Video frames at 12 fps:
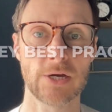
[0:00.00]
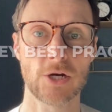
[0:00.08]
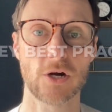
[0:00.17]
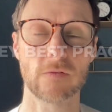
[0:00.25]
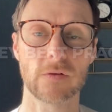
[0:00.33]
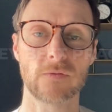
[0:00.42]

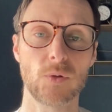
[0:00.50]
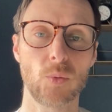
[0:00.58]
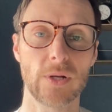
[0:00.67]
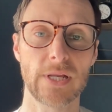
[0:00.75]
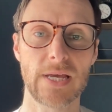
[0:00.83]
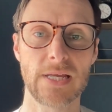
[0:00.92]
However, if you
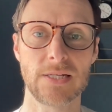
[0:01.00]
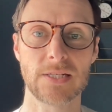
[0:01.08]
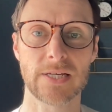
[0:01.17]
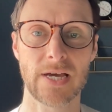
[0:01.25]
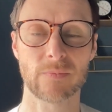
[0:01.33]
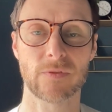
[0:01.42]
want
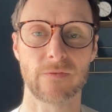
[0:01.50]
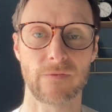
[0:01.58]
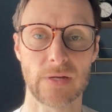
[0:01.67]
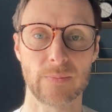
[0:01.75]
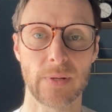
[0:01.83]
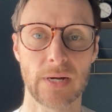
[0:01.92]
in-depth
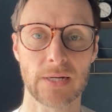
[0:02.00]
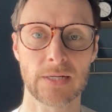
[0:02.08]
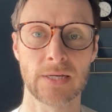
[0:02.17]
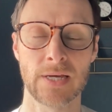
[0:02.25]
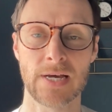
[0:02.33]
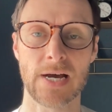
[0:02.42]
feedback
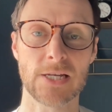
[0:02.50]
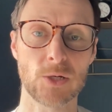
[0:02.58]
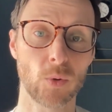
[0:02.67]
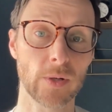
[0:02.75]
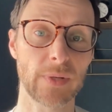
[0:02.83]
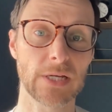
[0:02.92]
and you
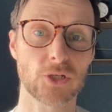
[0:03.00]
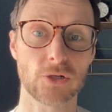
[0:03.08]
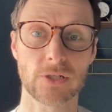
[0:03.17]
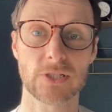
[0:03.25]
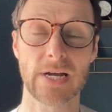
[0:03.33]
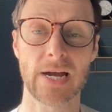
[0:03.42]
want to make sure
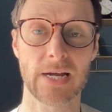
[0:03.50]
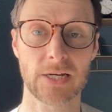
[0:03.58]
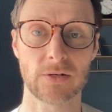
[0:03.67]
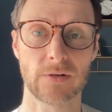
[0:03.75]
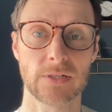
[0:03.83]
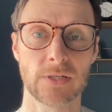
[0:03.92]
it's
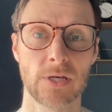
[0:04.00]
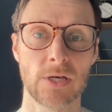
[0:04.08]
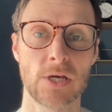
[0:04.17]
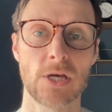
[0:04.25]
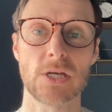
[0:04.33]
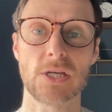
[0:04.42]
accurate,
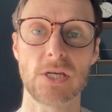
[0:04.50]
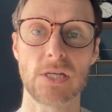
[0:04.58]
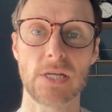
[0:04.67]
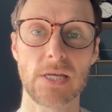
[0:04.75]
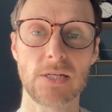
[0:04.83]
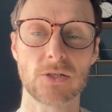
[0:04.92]
you
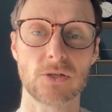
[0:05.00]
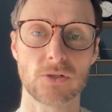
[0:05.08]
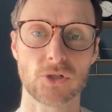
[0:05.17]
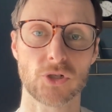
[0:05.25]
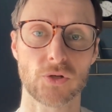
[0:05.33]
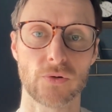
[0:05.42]
need to
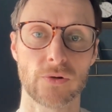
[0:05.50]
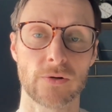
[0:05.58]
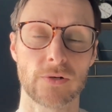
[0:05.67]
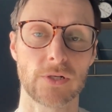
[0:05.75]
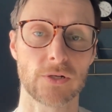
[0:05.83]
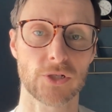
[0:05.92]
ensure
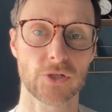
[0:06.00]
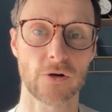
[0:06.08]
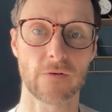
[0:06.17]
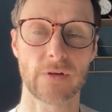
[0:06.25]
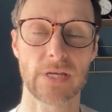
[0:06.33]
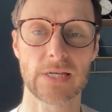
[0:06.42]
your
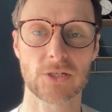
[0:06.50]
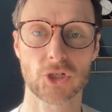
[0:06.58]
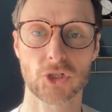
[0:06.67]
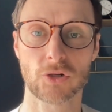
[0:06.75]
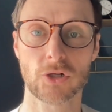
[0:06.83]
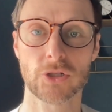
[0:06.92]
survey is
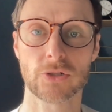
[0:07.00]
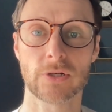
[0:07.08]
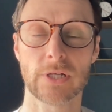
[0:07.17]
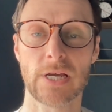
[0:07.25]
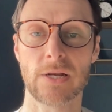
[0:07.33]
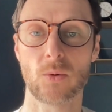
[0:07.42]

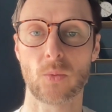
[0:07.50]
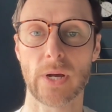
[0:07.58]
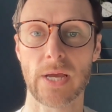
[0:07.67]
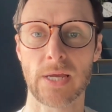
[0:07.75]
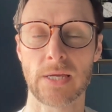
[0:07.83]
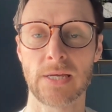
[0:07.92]
structured in a
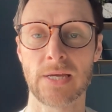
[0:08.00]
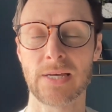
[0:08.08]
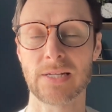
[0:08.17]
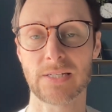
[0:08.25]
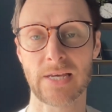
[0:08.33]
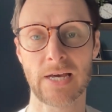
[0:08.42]
way
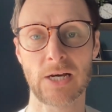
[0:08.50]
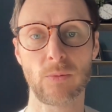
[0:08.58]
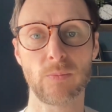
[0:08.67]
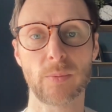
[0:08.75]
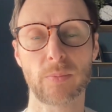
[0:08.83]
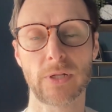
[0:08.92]
to help
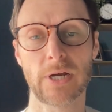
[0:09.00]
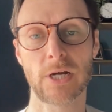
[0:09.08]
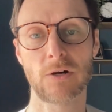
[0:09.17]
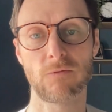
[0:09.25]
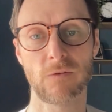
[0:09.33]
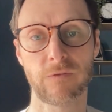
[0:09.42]
the
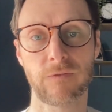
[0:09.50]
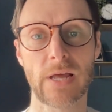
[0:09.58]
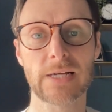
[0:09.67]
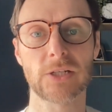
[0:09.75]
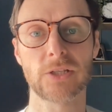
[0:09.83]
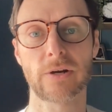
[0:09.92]
player
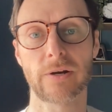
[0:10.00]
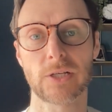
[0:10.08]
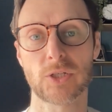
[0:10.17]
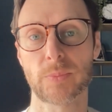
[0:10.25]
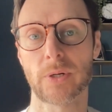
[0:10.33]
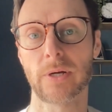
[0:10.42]
reflect on their
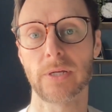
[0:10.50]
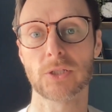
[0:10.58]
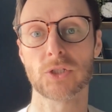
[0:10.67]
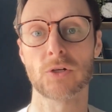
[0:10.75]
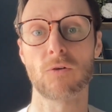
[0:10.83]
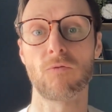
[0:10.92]

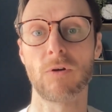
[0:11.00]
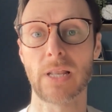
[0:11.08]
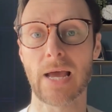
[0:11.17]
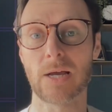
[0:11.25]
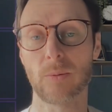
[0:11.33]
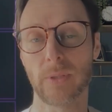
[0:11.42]
experience
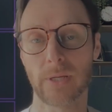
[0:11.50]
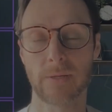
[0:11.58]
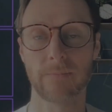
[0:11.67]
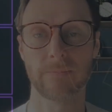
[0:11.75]
reliably.